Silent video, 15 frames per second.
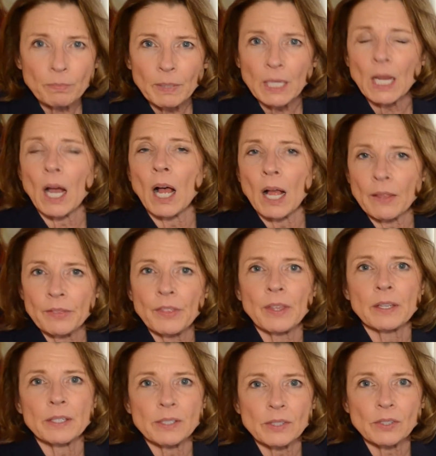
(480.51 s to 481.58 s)
me on
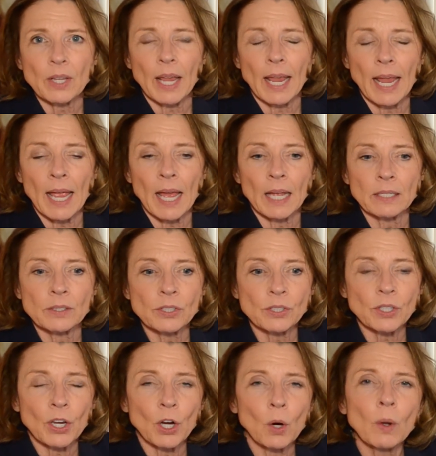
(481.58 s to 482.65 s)
this, and
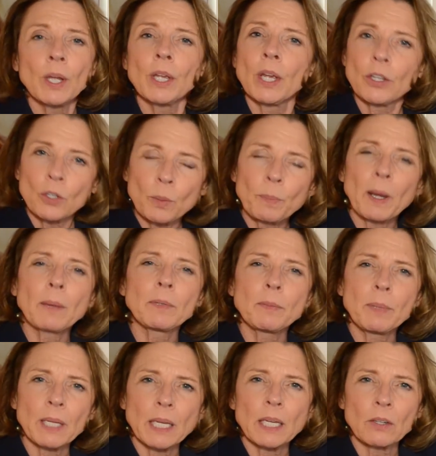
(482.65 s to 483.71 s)
so you'll probably
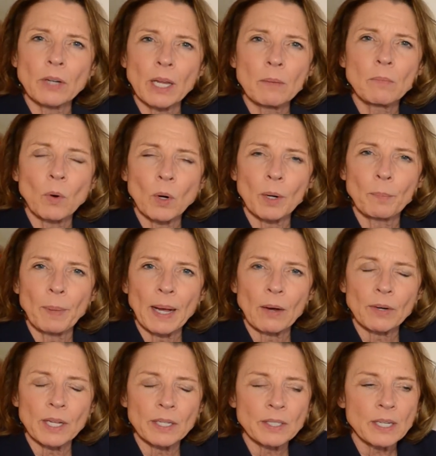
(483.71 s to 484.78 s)
be hearing more
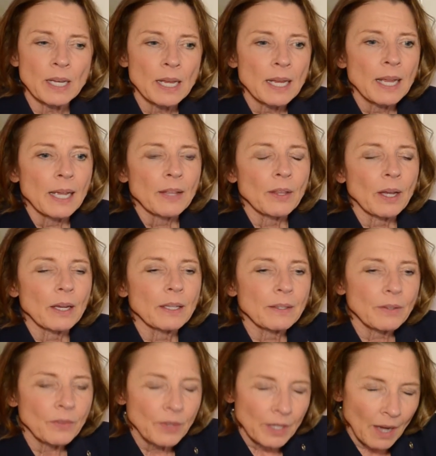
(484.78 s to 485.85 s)
about it.
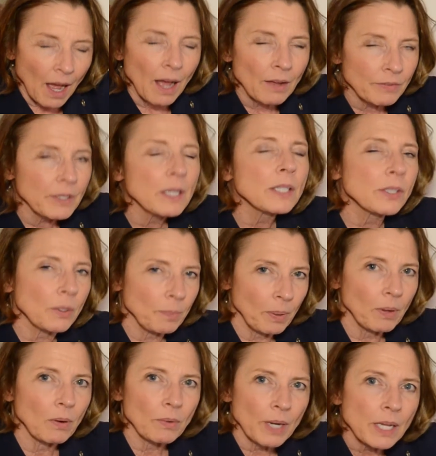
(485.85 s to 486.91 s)
The obvious
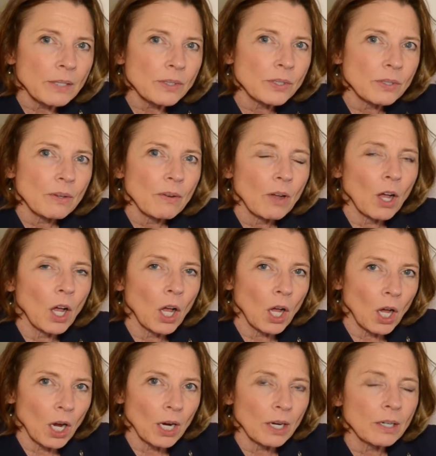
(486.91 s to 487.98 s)
opponents
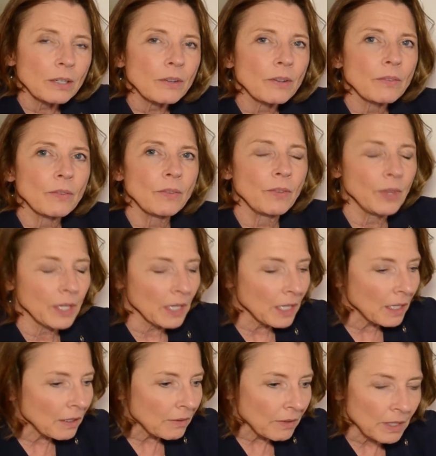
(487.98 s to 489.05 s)
are
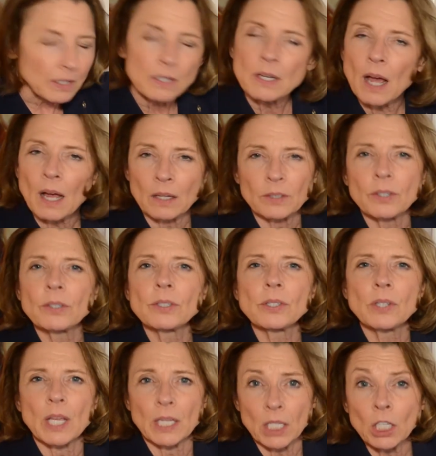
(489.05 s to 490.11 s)
the doctors
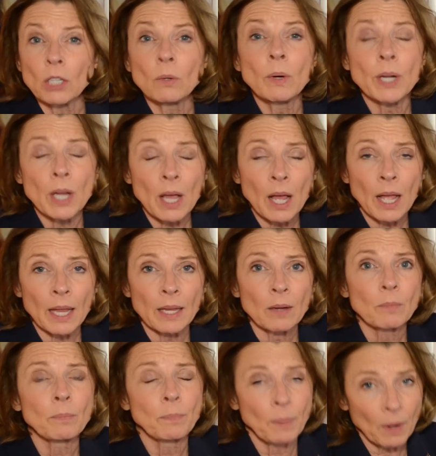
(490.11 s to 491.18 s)
that you and I
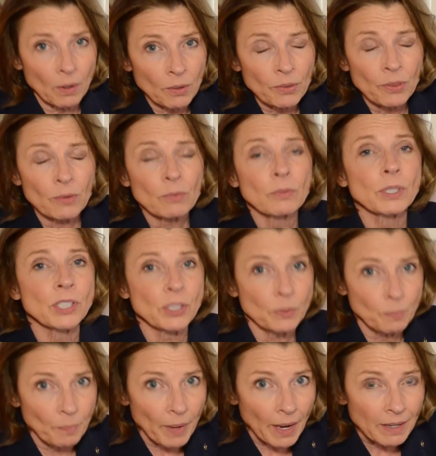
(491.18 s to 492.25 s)
both
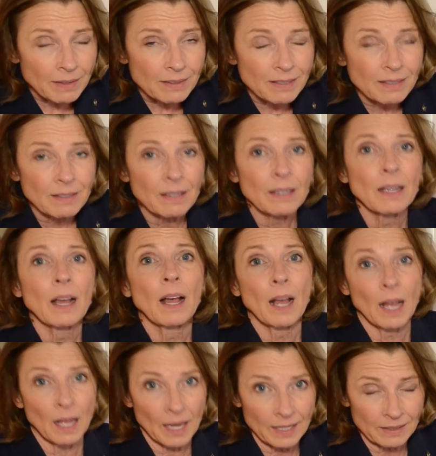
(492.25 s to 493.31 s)
respect
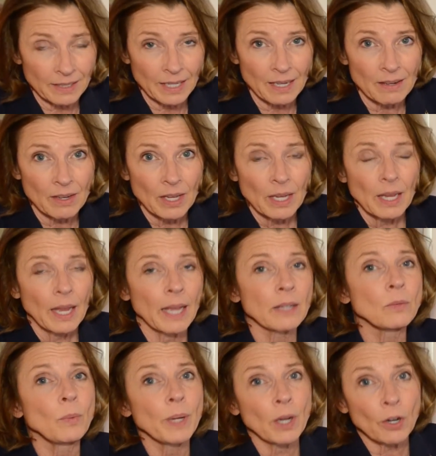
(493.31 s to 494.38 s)
highly,
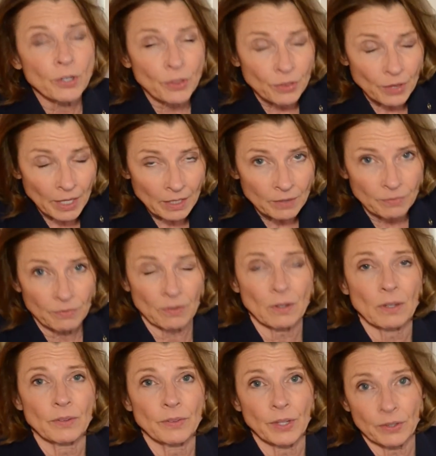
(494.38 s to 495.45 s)
and we are
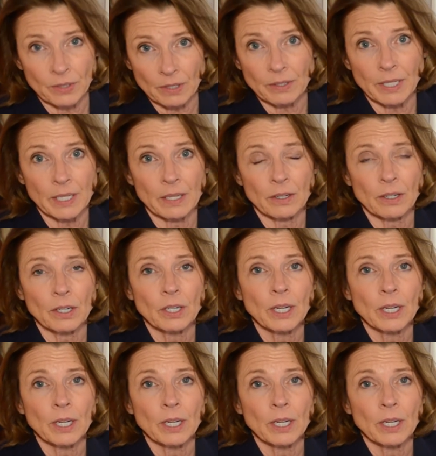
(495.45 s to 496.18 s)
thankful that they're here.